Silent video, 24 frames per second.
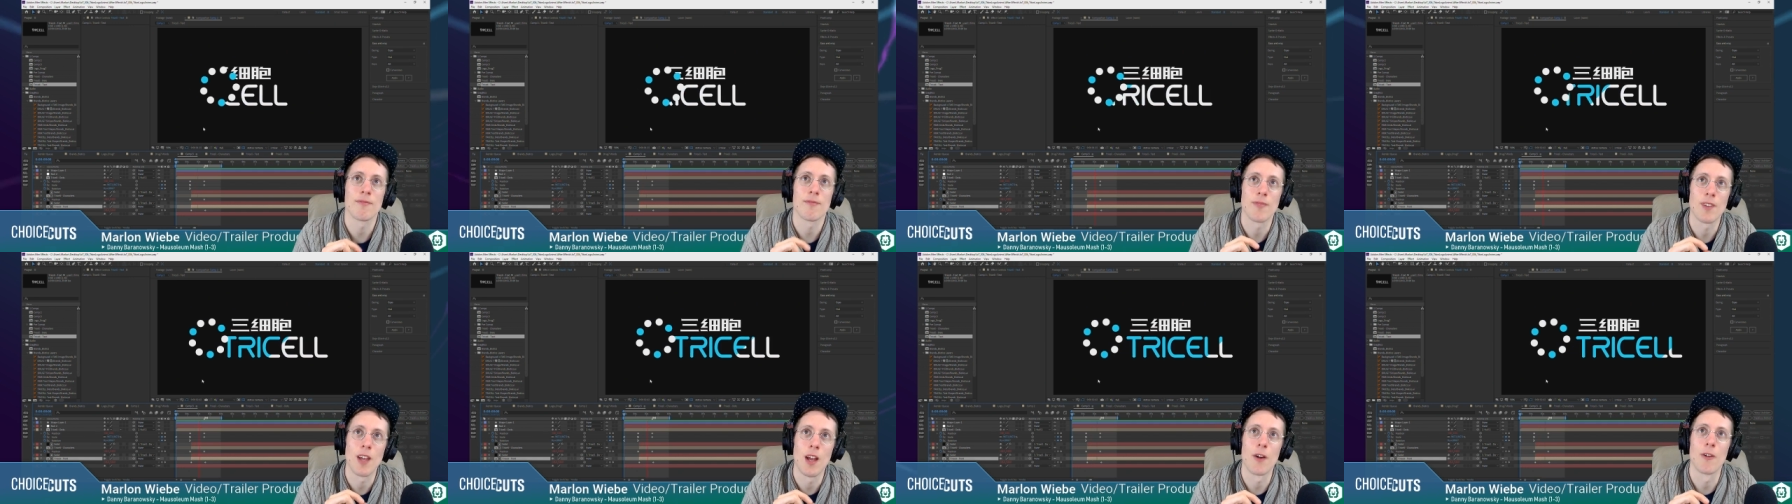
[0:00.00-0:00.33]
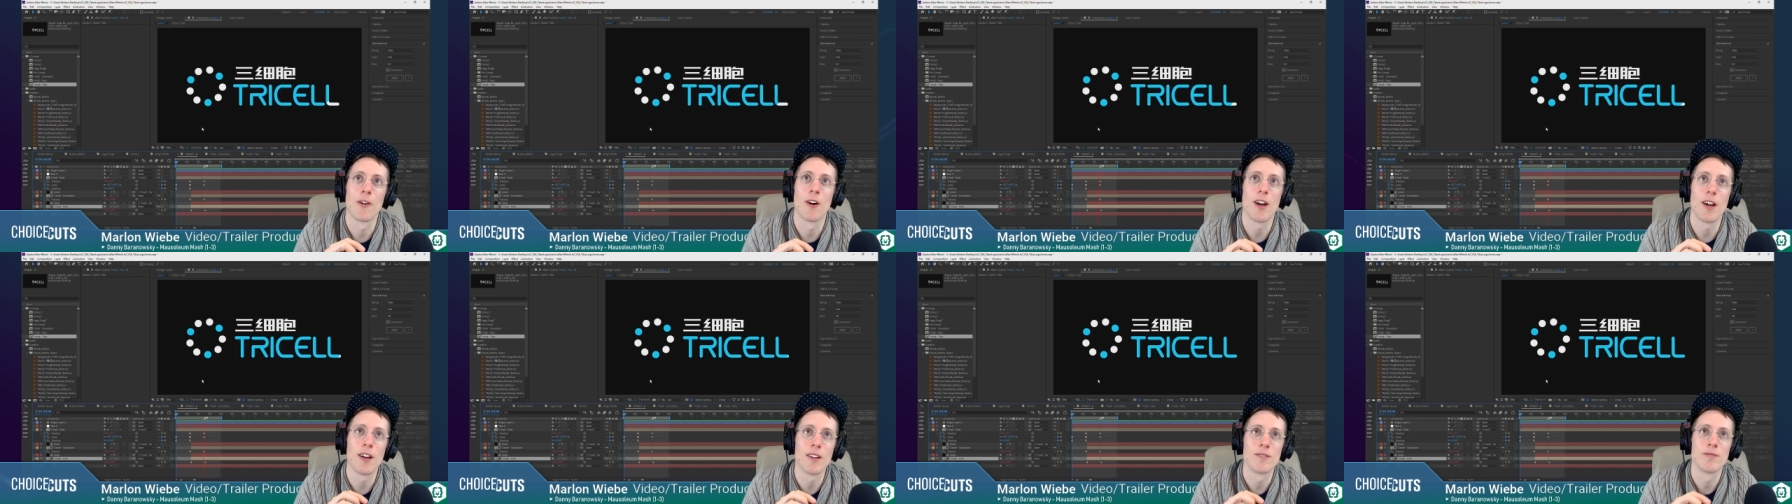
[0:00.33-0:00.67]
All
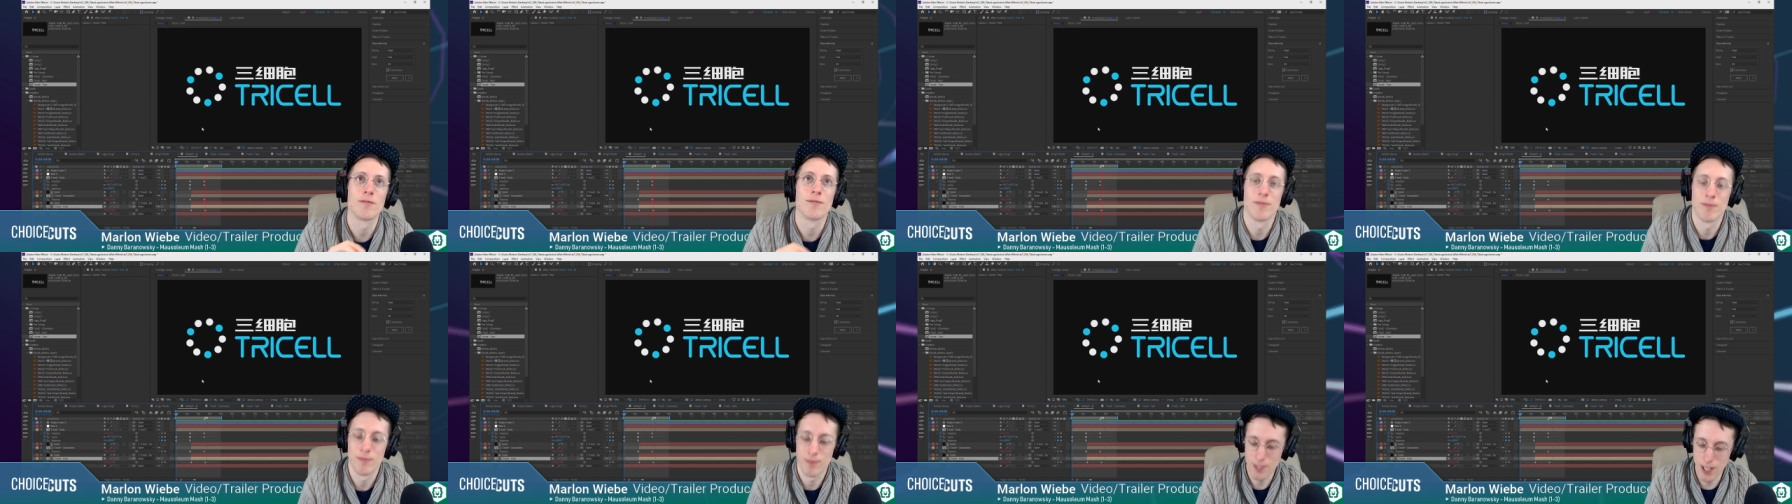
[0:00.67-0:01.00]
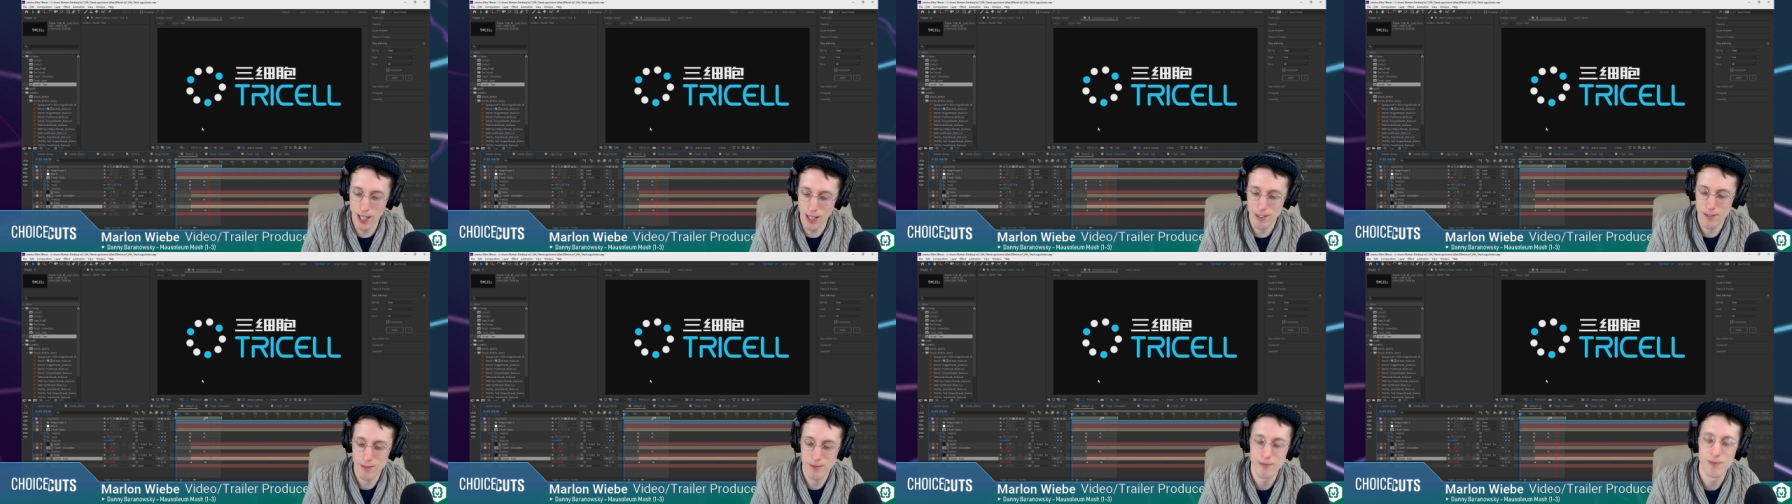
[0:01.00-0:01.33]
right.
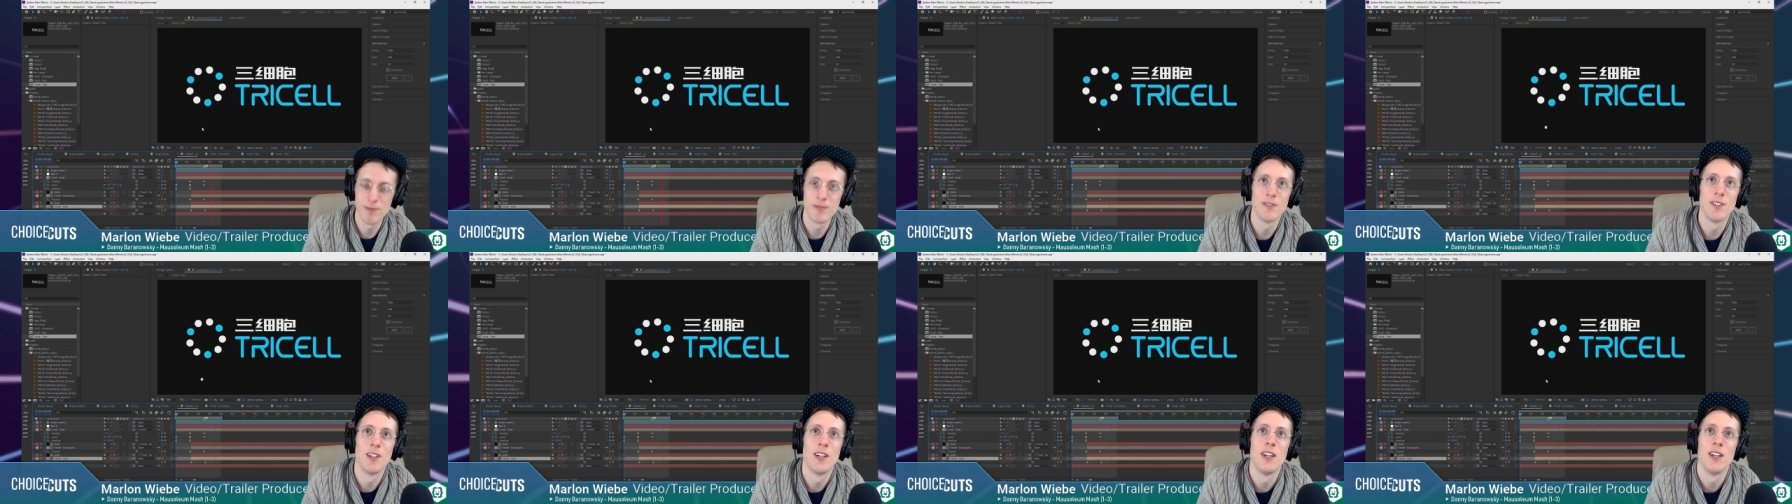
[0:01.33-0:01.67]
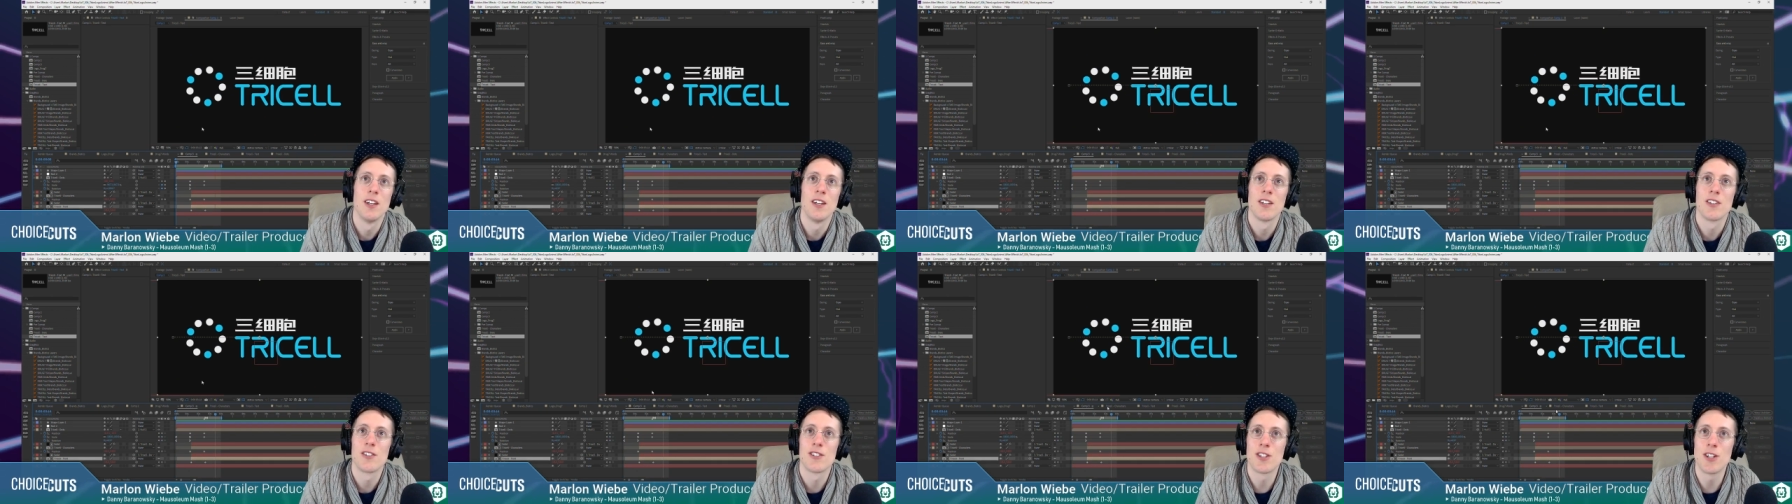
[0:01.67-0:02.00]
Yeah.
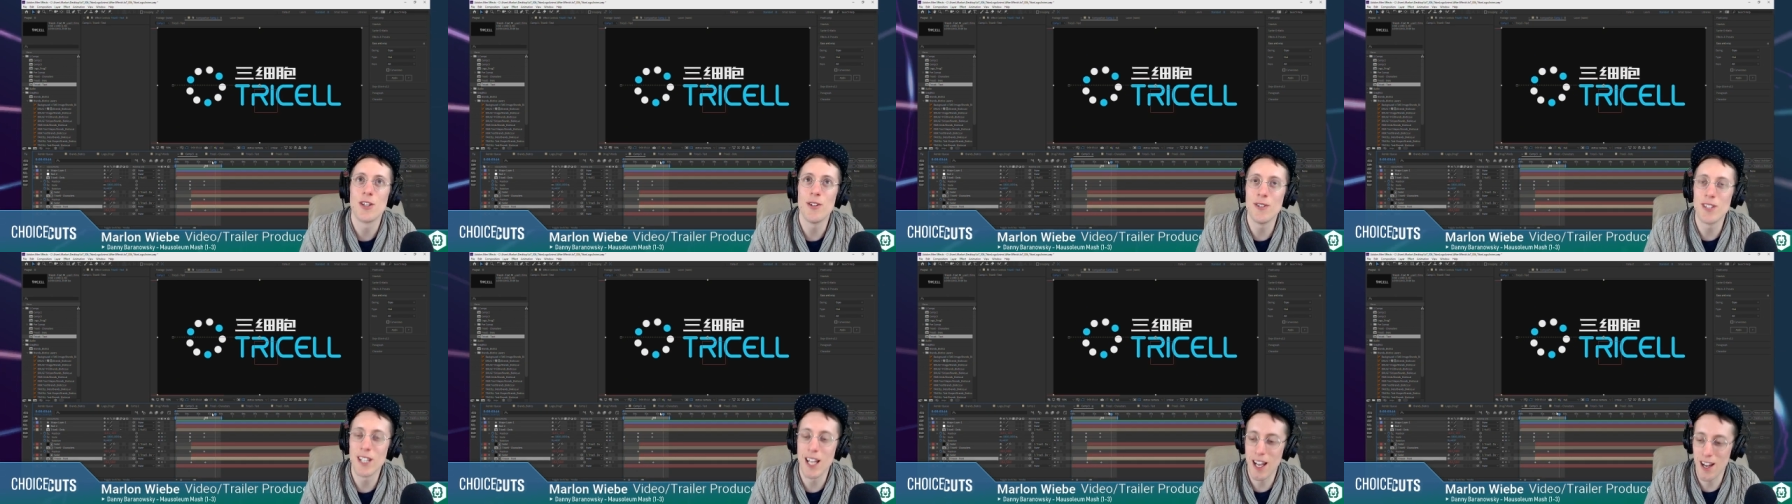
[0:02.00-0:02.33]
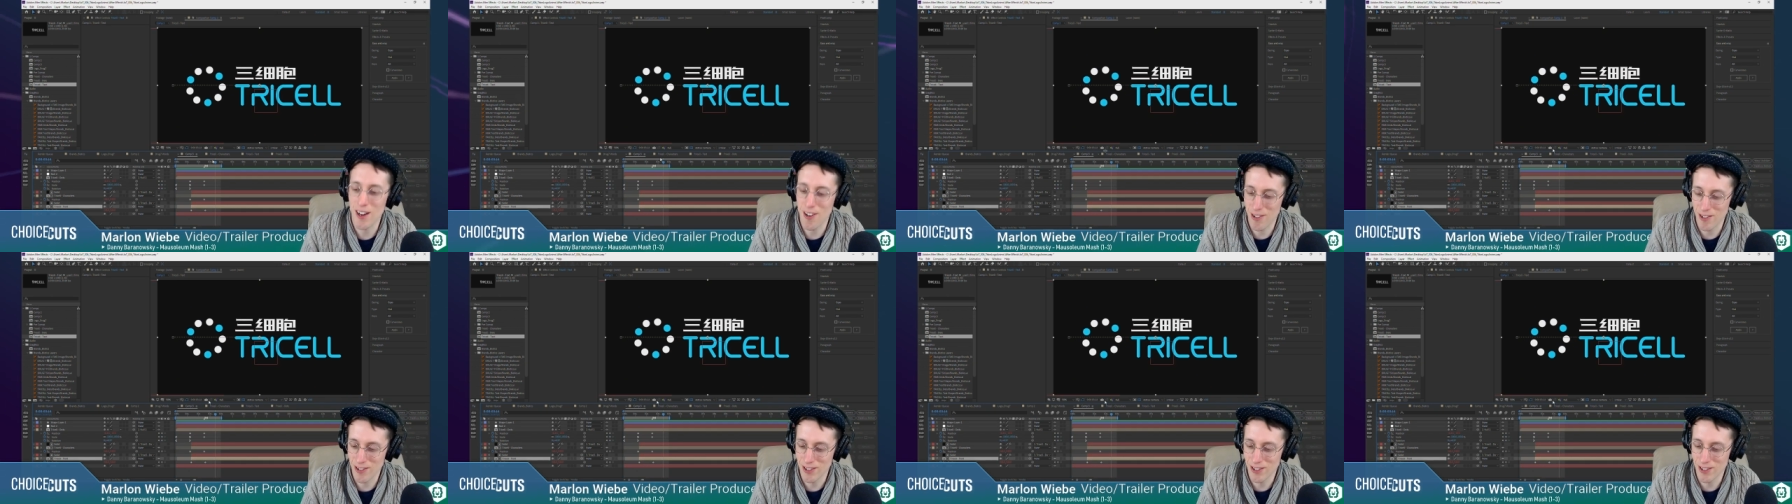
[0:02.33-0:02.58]
2 down.